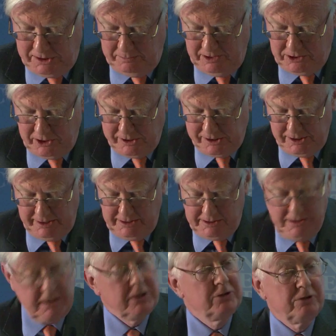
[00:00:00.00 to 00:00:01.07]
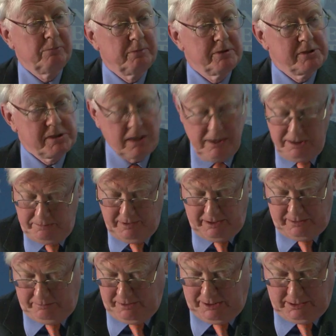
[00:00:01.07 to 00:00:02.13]
to be translated into a precise
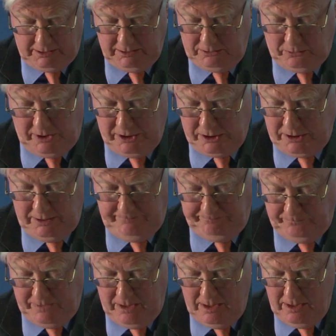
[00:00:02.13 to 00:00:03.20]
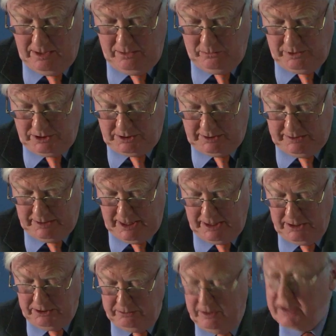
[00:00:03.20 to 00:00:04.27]
mathematical question, which can
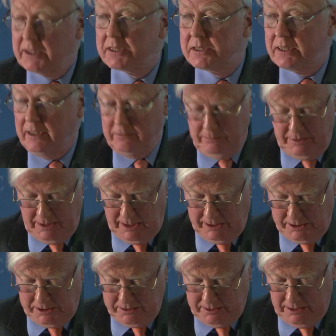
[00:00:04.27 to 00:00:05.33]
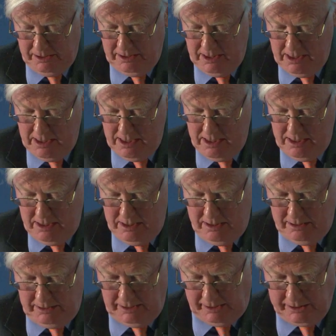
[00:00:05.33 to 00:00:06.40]
then, to an extent, be answered.
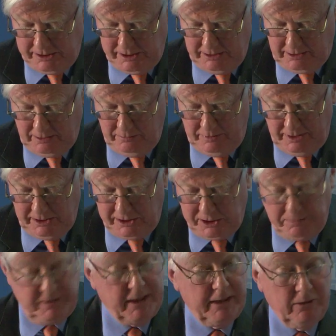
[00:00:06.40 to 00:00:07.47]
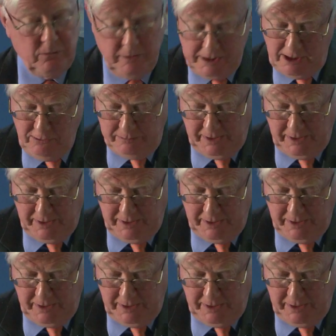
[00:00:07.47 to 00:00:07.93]
And the answer can be explained without